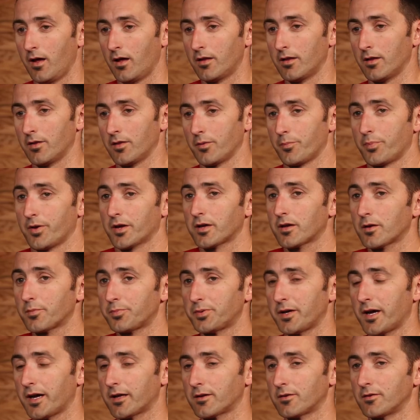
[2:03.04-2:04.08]
Now, the pickup
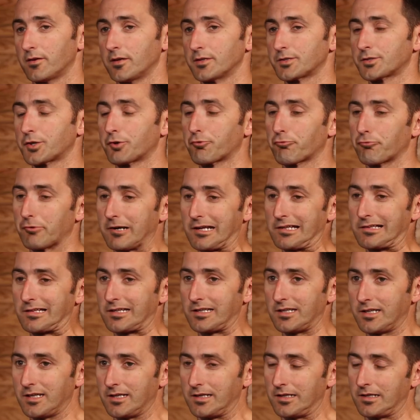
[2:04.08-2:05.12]
pattern is
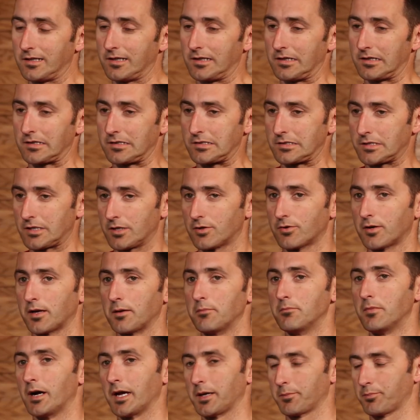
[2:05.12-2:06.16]
greatly needed in
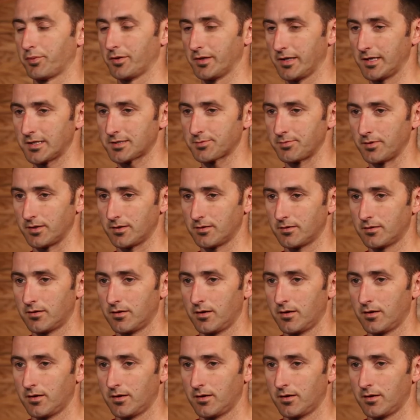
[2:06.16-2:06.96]
considering mic placement.